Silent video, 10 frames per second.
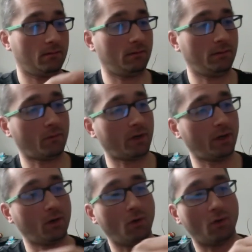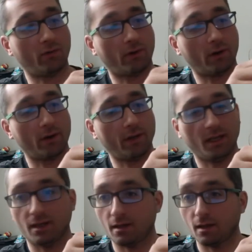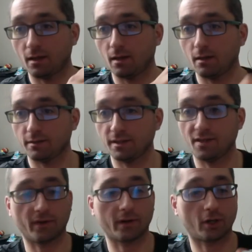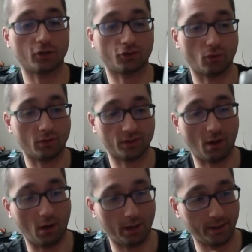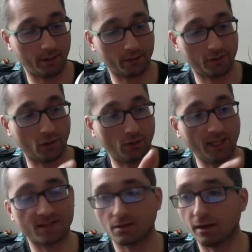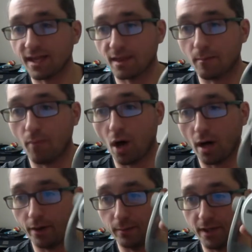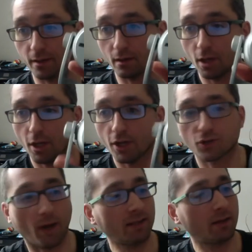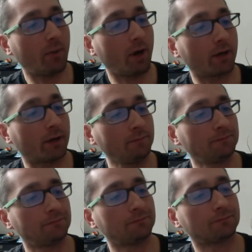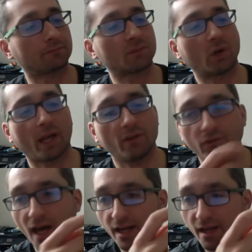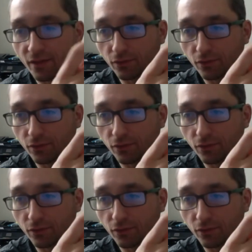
And we're going to go over the different controls on here. So let's start at the bottom here. So at the bottom, okay, you've got a